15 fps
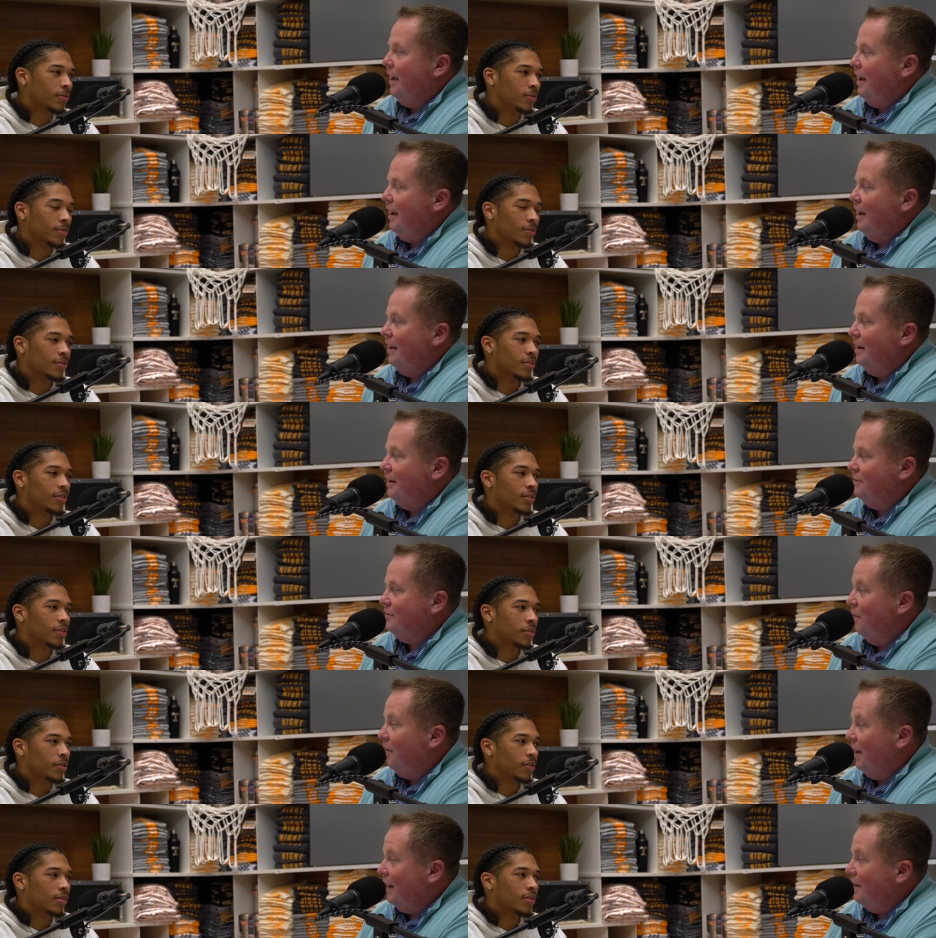Speaker 1: And
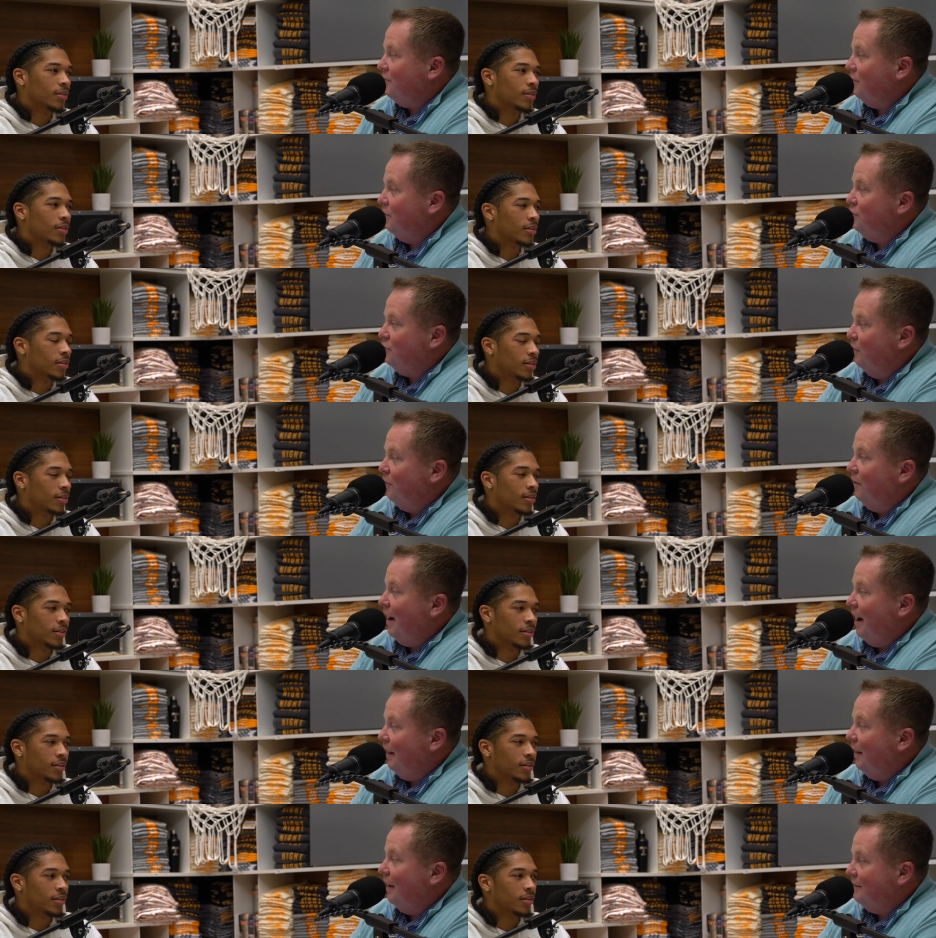so, like, I started showing her
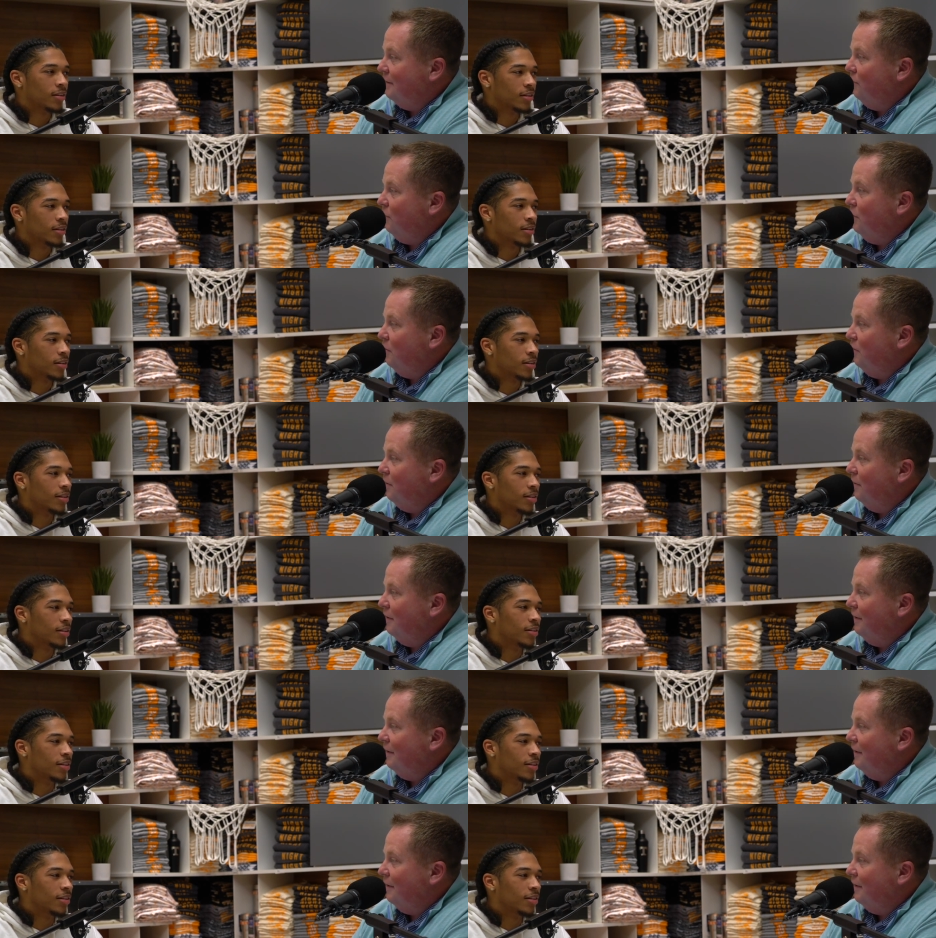highlights of you.